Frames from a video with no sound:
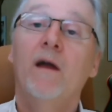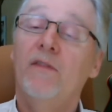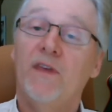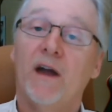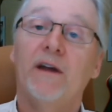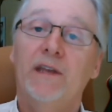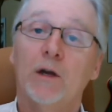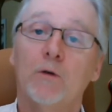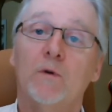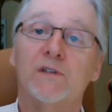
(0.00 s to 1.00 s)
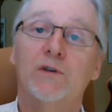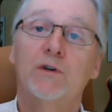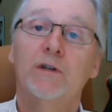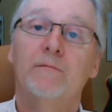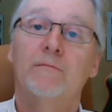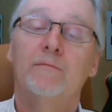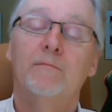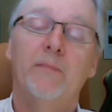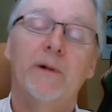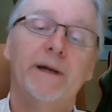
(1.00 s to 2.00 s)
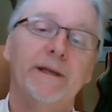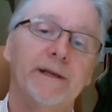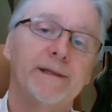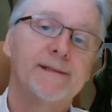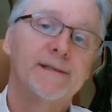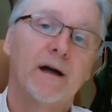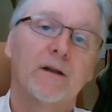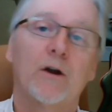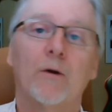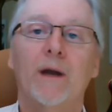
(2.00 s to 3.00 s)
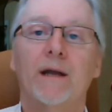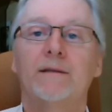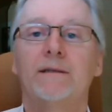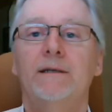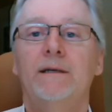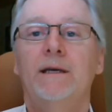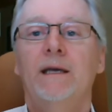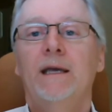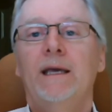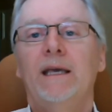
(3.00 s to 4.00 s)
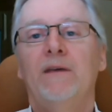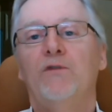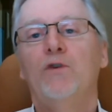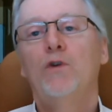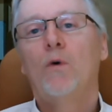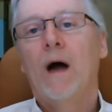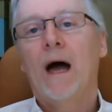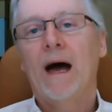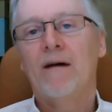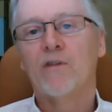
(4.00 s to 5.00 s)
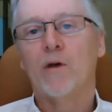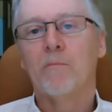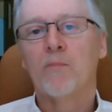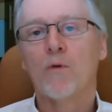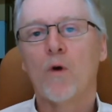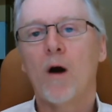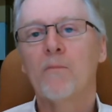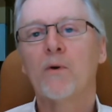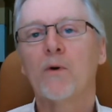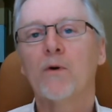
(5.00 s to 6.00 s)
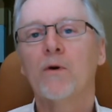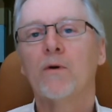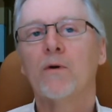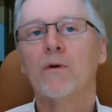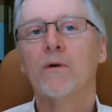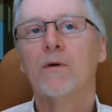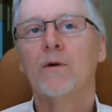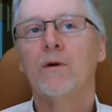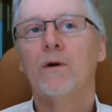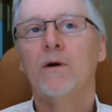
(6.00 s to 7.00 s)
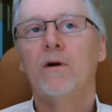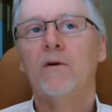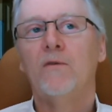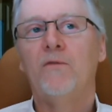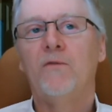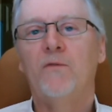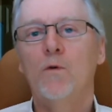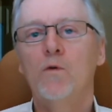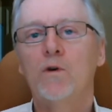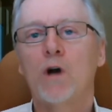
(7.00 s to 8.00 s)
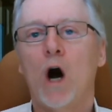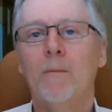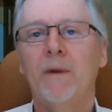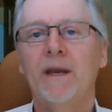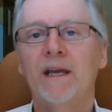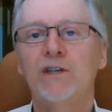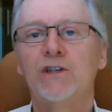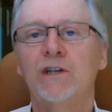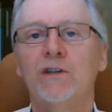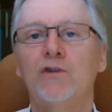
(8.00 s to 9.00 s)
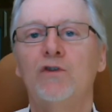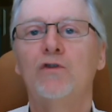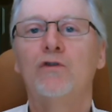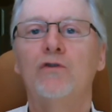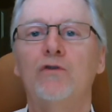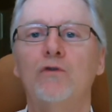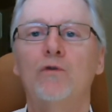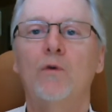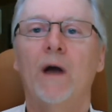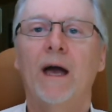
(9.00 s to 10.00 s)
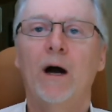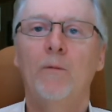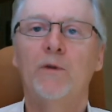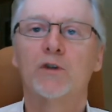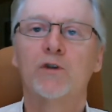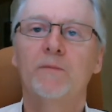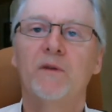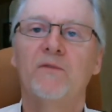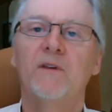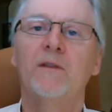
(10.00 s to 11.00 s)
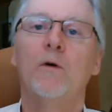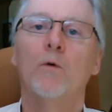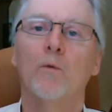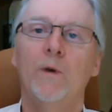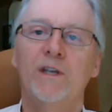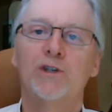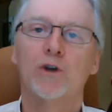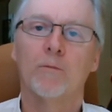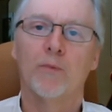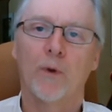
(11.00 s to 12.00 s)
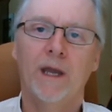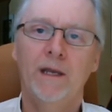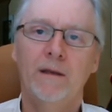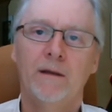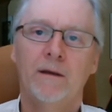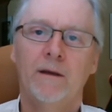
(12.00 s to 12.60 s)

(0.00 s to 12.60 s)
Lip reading: The idea was good, but it's not correct. If you don't have the proper food combination to help the tryptophan reach your brain,